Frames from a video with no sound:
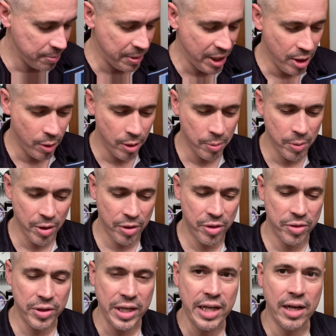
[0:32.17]
to be going
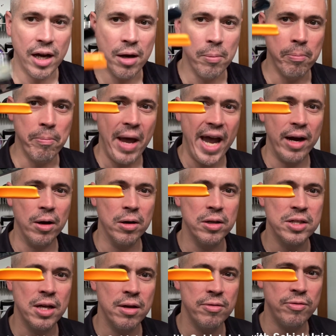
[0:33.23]
with the
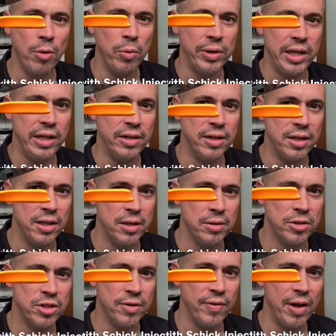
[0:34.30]
Maggard Folding
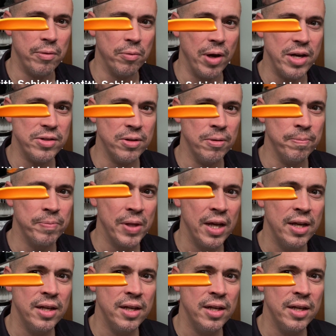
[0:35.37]
Chevette Razor.